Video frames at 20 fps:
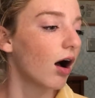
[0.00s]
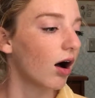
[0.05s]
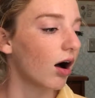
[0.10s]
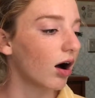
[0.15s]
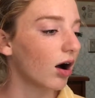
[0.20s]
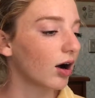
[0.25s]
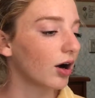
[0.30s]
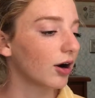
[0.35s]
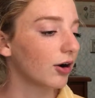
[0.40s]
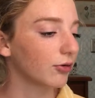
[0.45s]

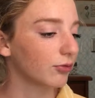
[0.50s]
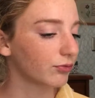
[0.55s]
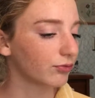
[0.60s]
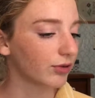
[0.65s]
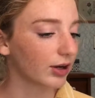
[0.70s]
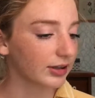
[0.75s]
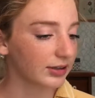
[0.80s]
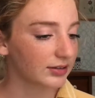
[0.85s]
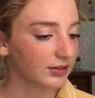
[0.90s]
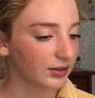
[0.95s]
are
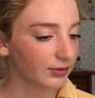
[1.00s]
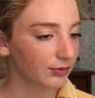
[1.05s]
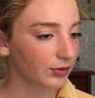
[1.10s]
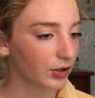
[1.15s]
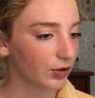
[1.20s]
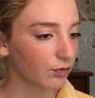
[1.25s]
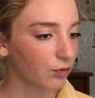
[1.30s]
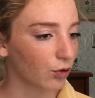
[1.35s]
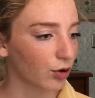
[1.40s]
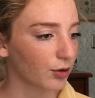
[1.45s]
relatively
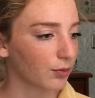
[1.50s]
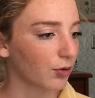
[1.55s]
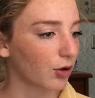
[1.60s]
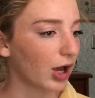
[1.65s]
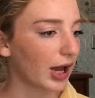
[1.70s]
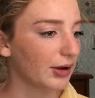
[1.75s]
affordable.